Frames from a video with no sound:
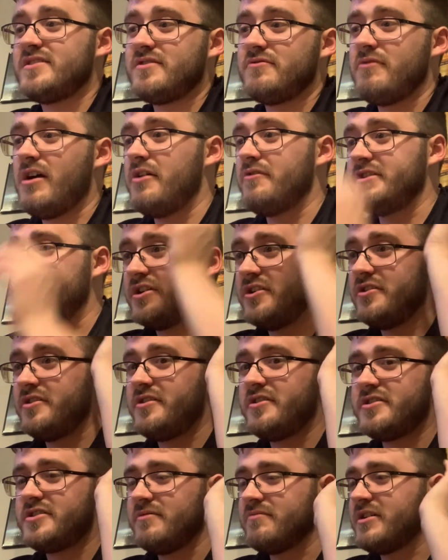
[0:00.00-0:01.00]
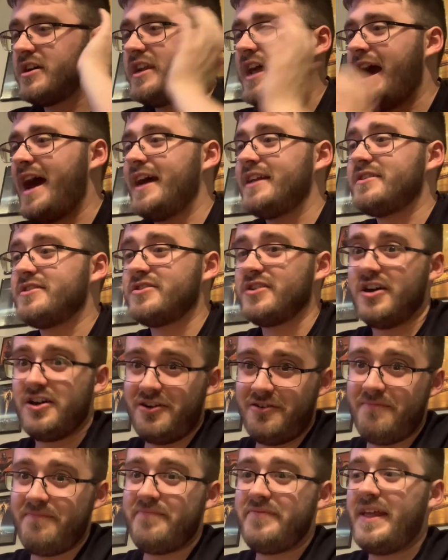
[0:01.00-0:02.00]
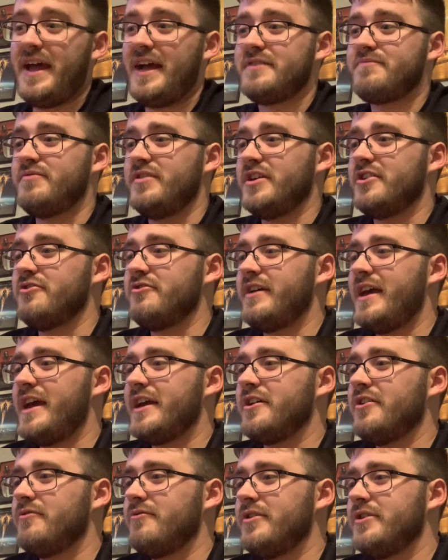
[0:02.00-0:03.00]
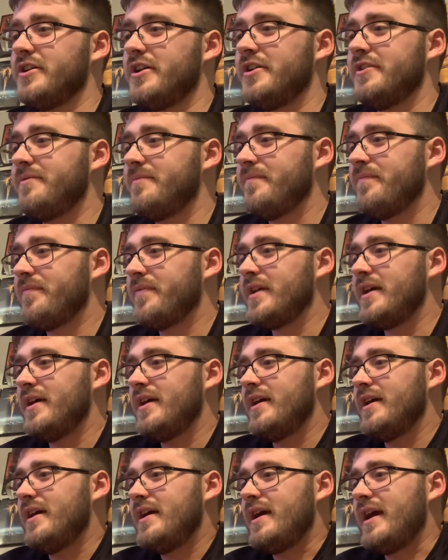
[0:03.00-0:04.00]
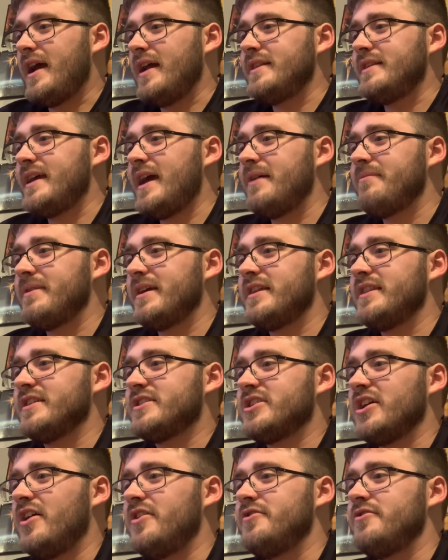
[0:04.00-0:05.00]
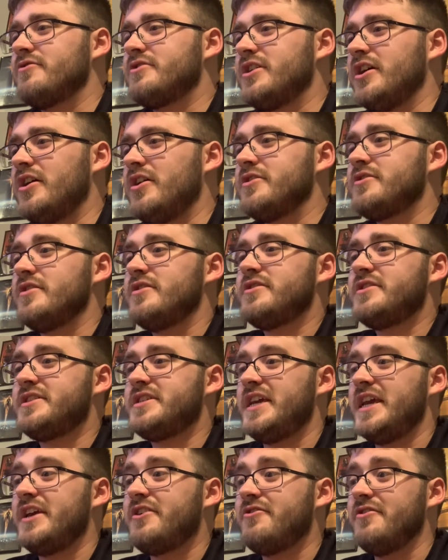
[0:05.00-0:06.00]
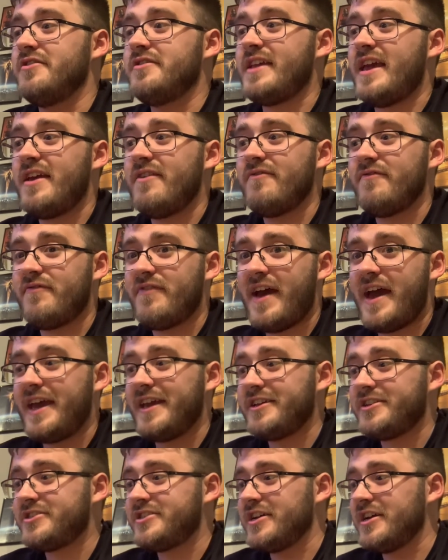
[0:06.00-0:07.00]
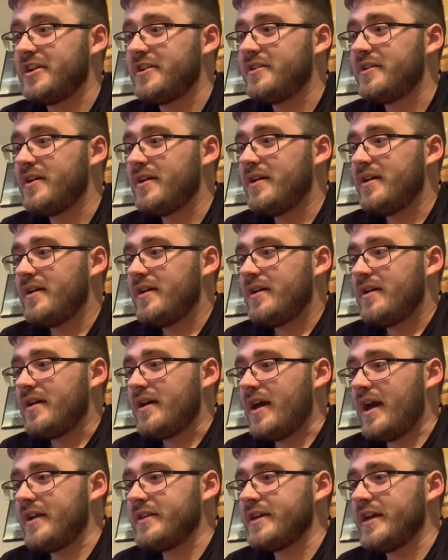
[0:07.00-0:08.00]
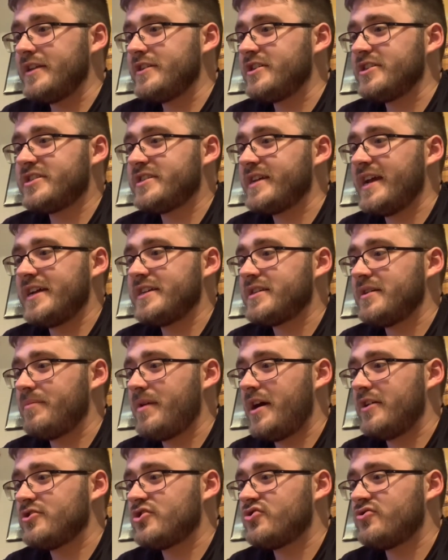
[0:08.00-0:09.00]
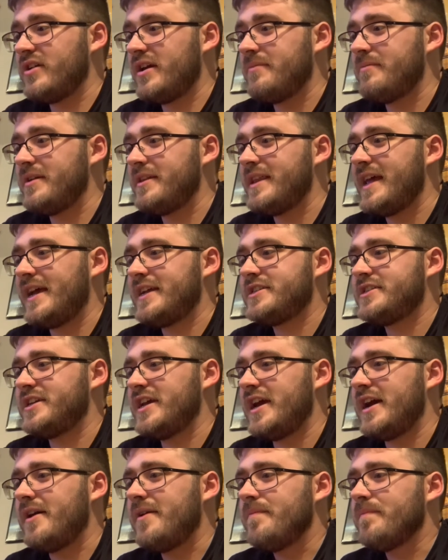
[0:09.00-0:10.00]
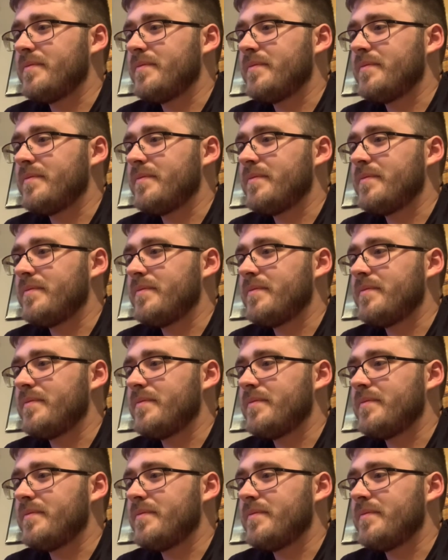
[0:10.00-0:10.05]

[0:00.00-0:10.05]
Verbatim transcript: Well, he's hood, some kind of hat, so that's pretty cool. Yeah, got one on. And then we get the title card, Secret Invasion. And then just says about streaming next year.